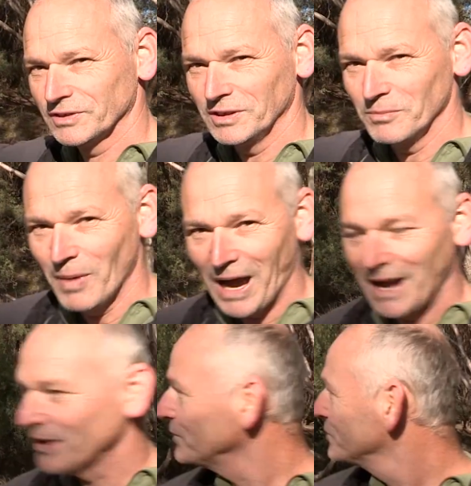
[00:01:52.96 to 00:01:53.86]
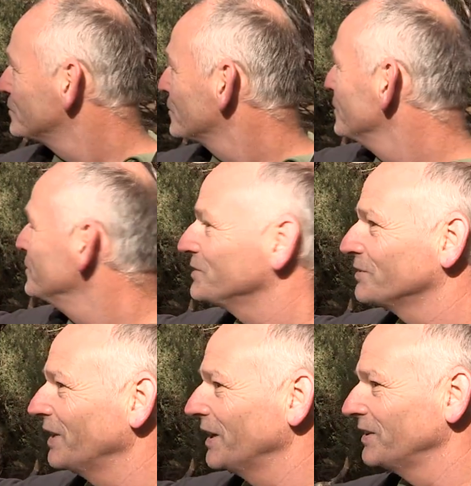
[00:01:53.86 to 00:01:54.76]
looking bark on trees
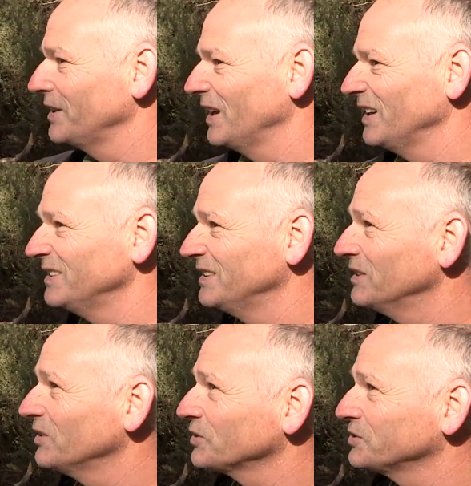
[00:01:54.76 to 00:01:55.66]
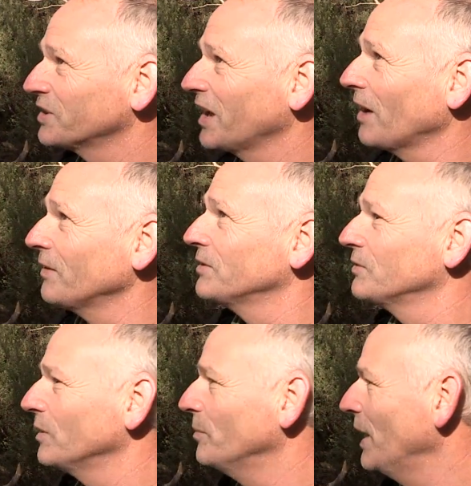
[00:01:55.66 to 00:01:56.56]
around here. Lots of
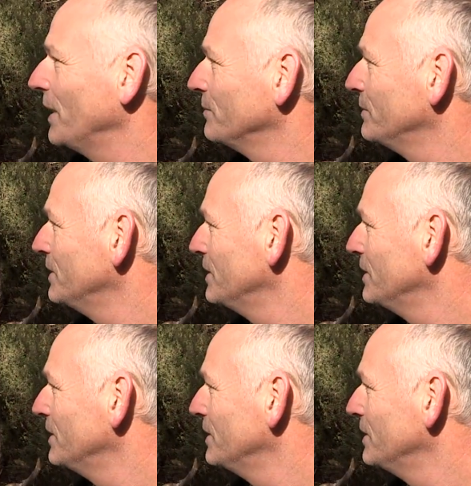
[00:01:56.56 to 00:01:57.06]
character about them.